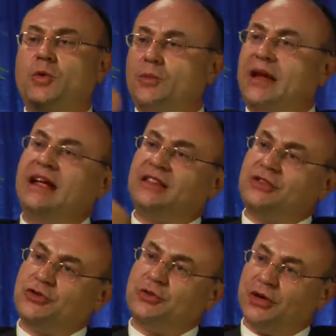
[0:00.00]
who make the
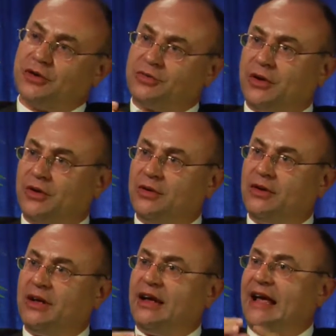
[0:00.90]
tumor grow
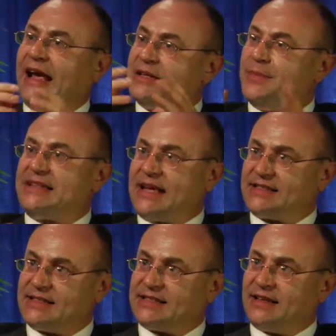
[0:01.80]
and
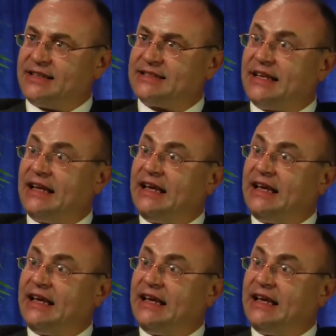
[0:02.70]
metastasize.